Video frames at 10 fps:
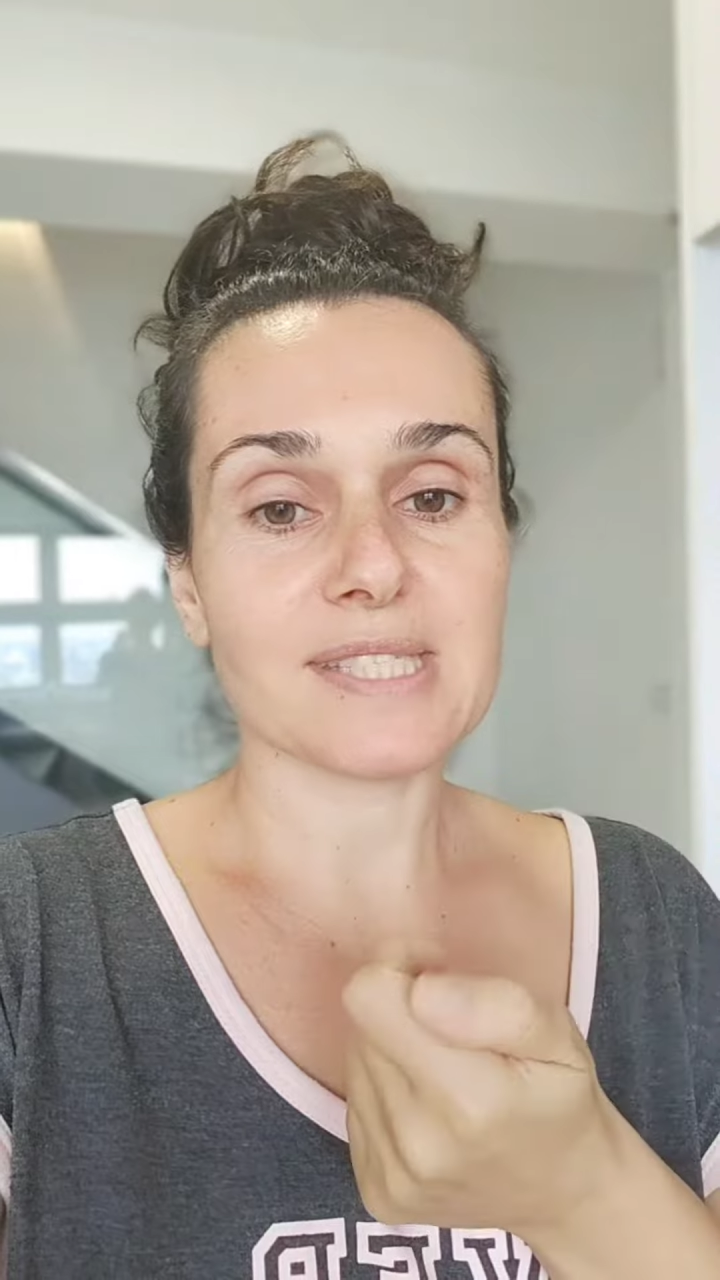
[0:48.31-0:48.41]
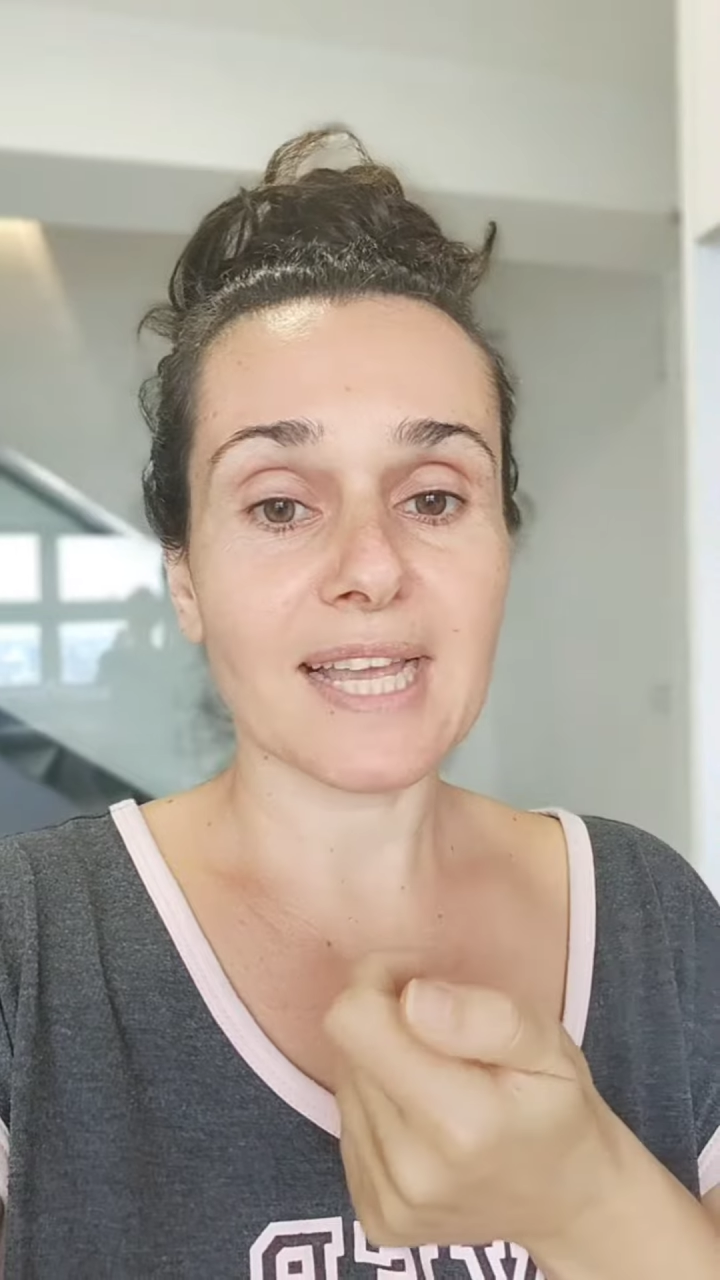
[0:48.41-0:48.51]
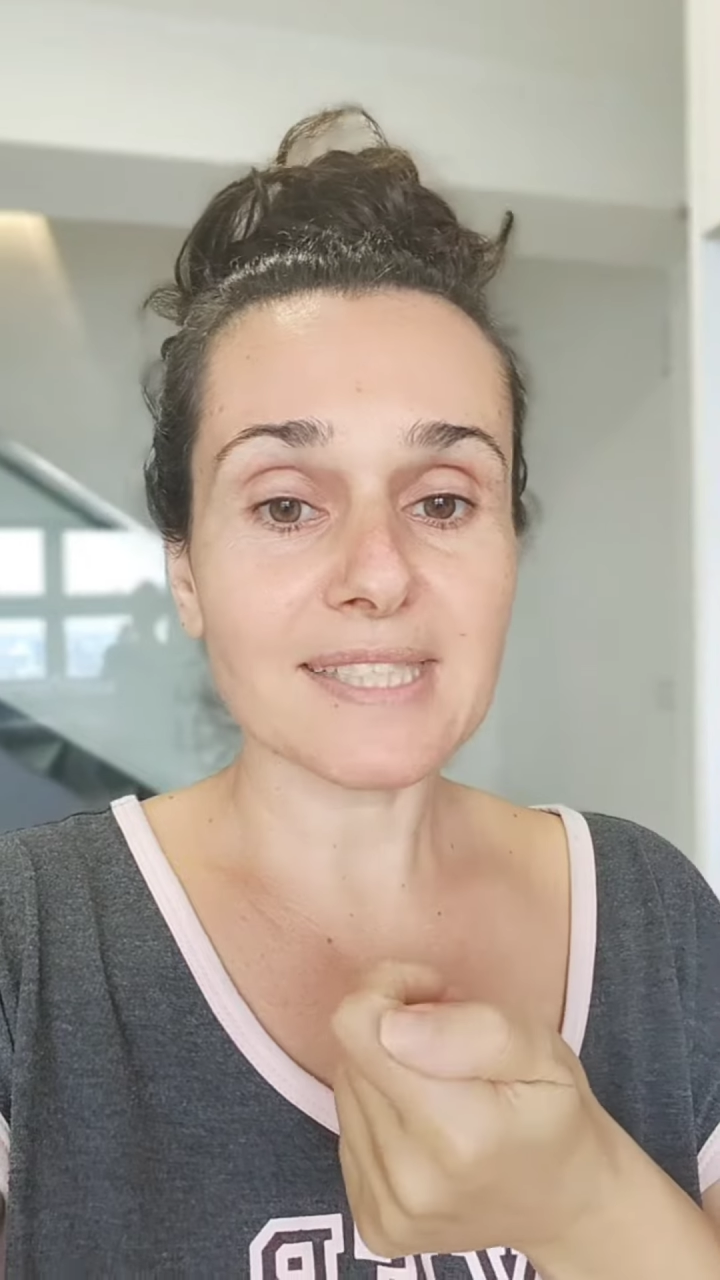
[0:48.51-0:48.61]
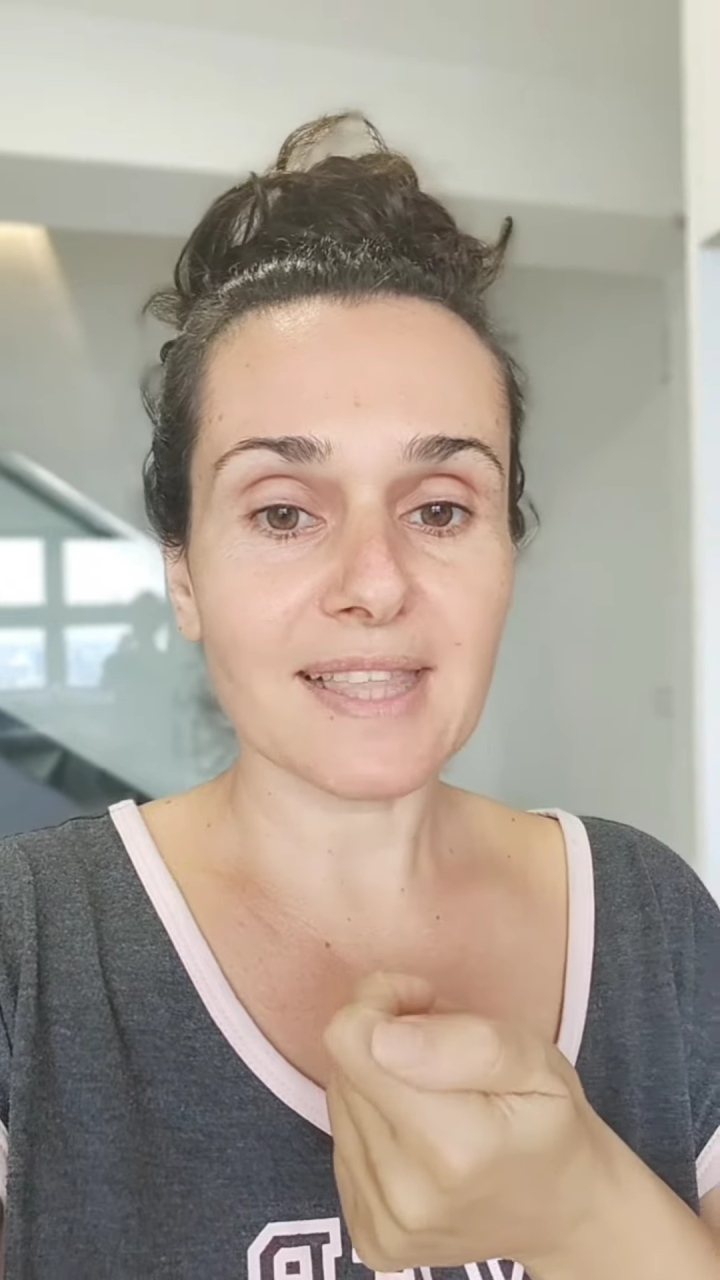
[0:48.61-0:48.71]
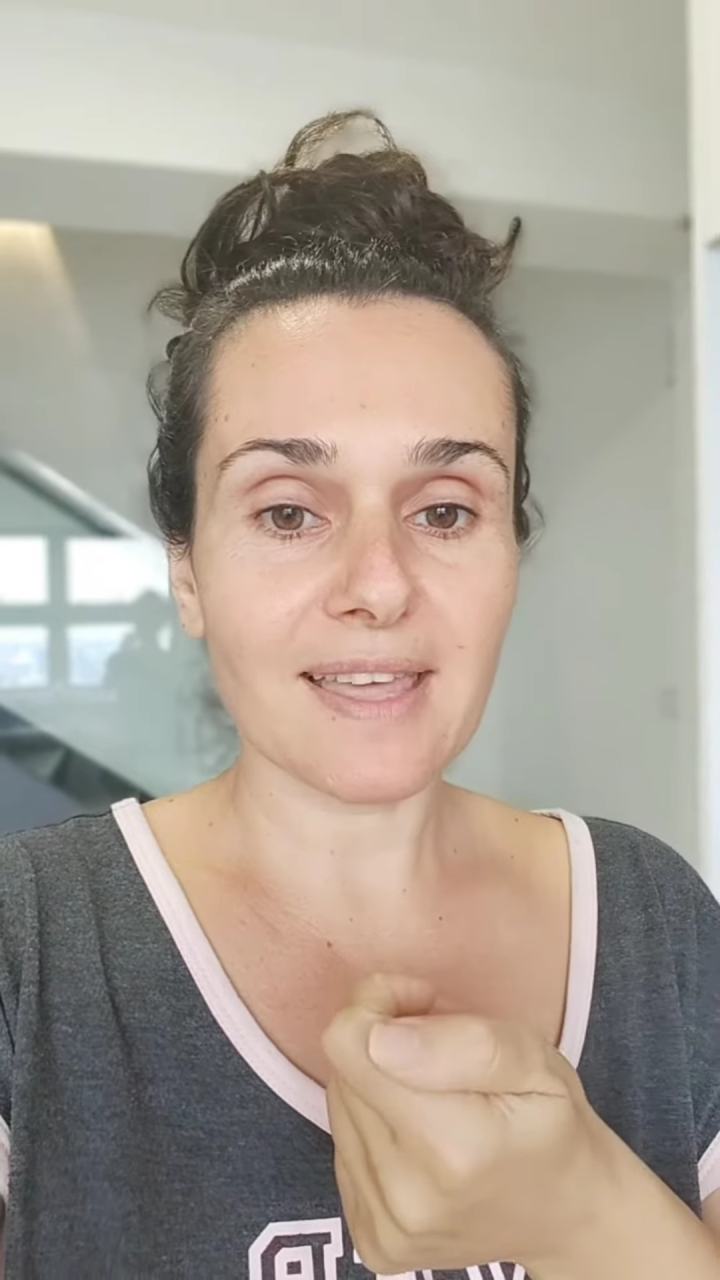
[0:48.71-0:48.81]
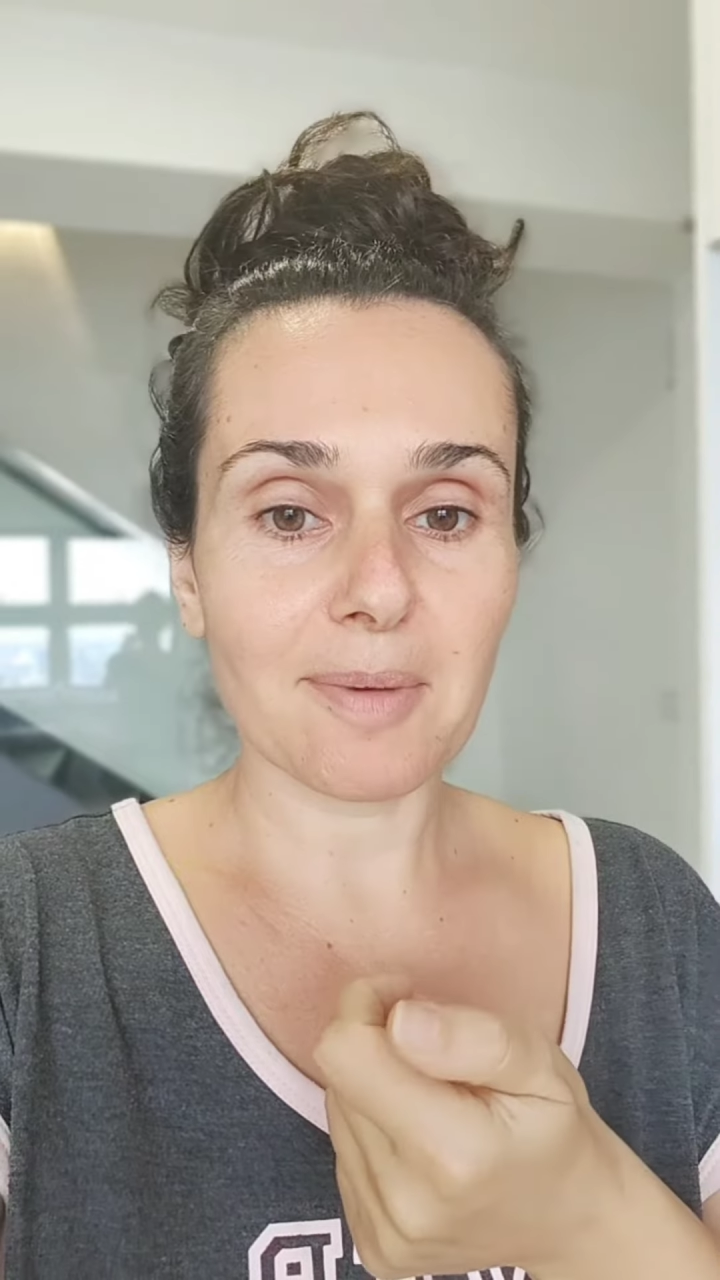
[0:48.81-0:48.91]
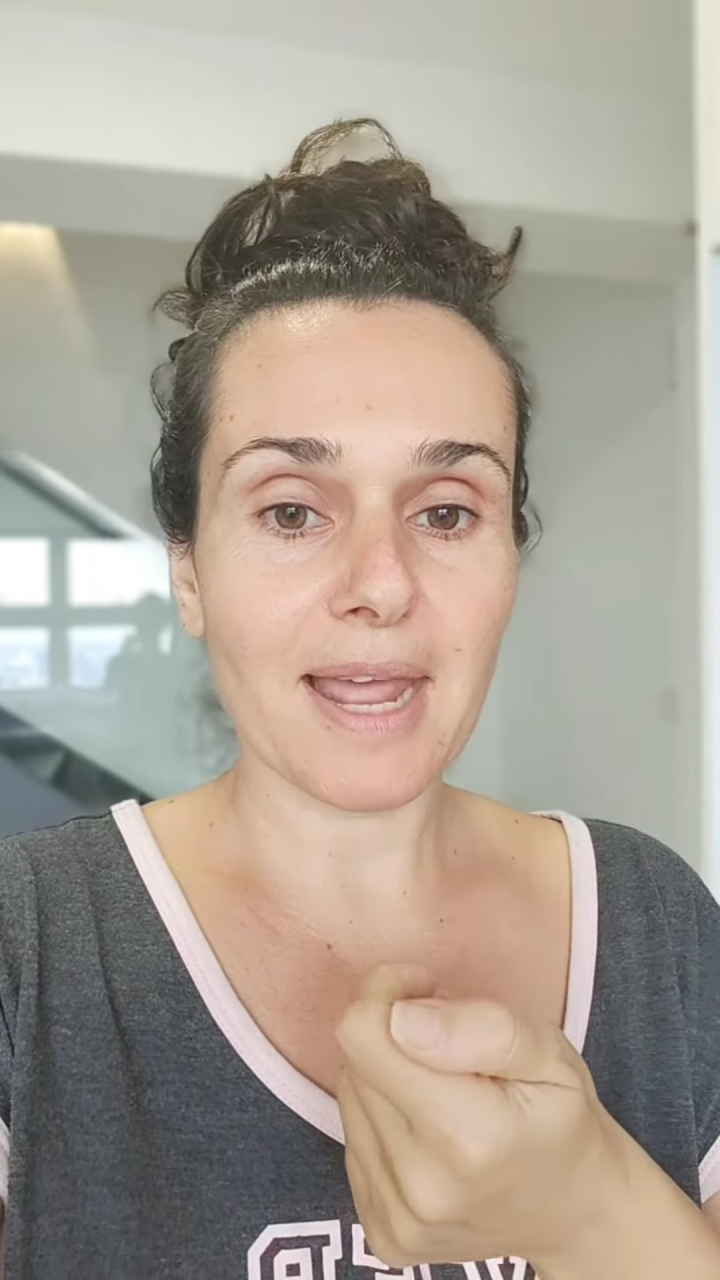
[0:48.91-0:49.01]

texting them and